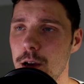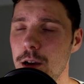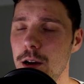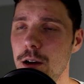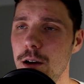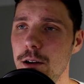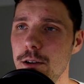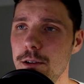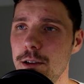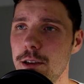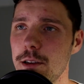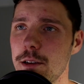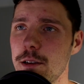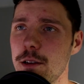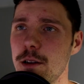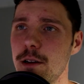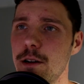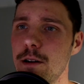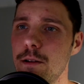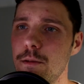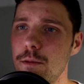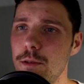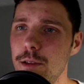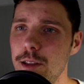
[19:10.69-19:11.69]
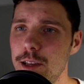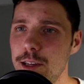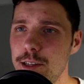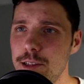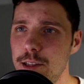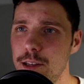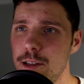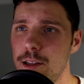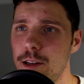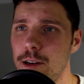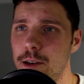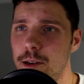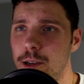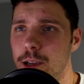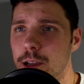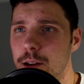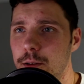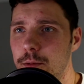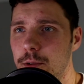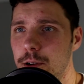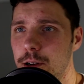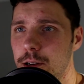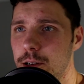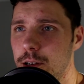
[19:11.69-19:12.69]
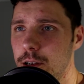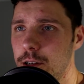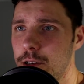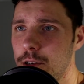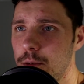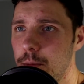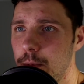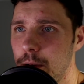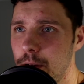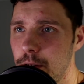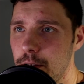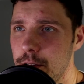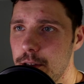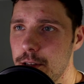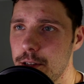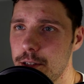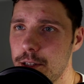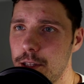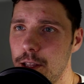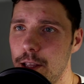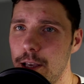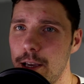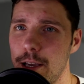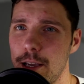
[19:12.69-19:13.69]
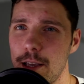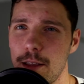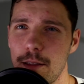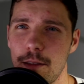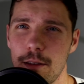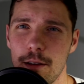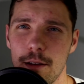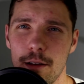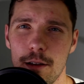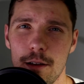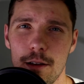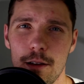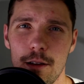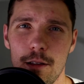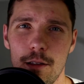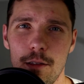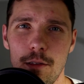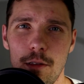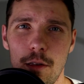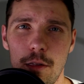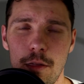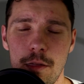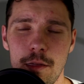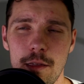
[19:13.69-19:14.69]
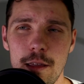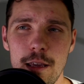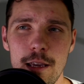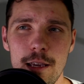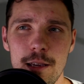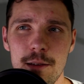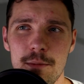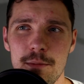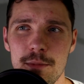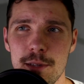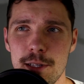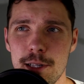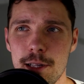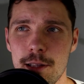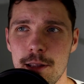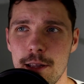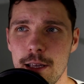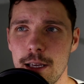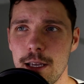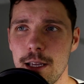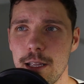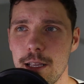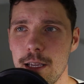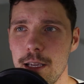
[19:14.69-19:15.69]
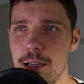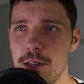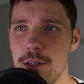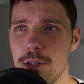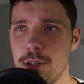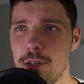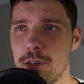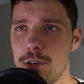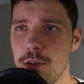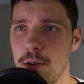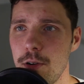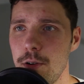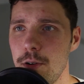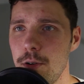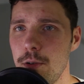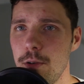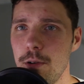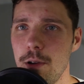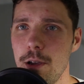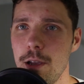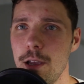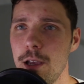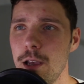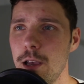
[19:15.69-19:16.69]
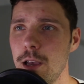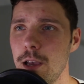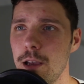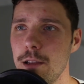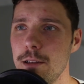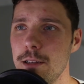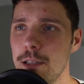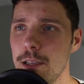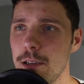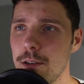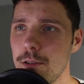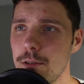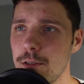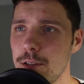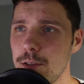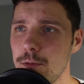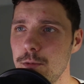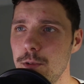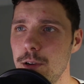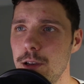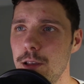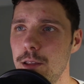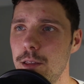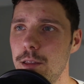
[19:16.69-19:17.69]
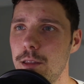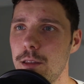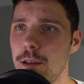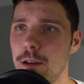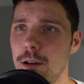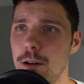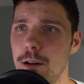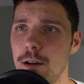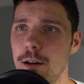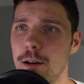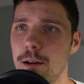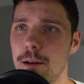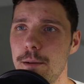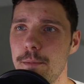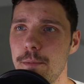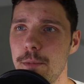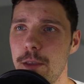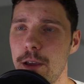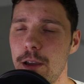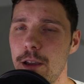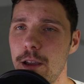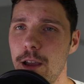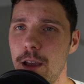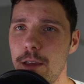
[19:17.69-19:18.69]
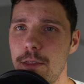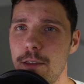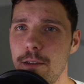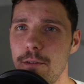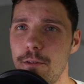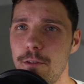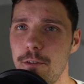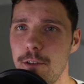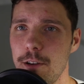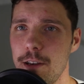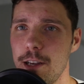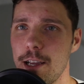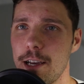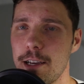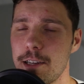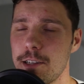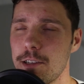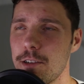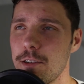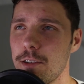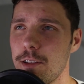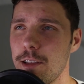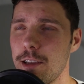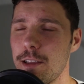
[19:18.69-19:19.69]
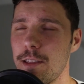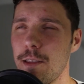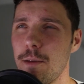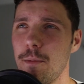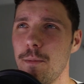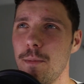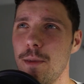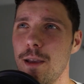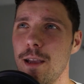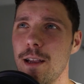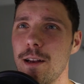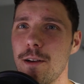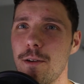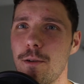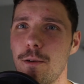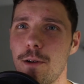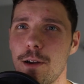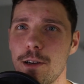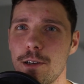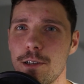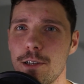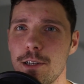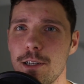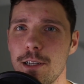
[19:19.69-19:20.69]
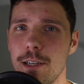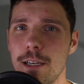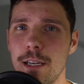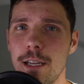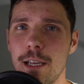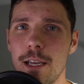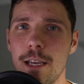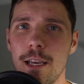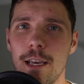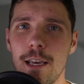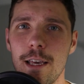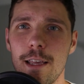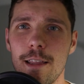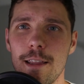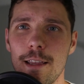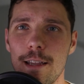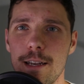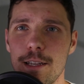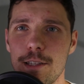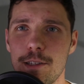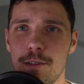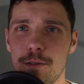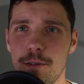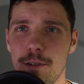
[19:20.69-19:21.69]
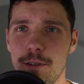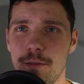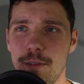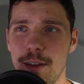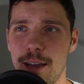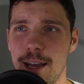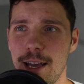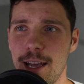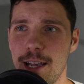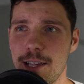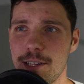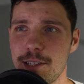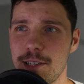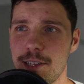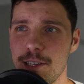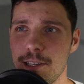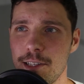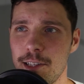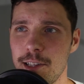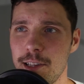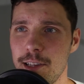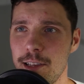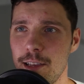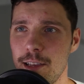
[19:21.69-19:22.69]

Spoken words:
Okay, one last thing that I kind of want to touch about is like the themes that each show deals with. I think for Dexter, like the main question that it sort of asks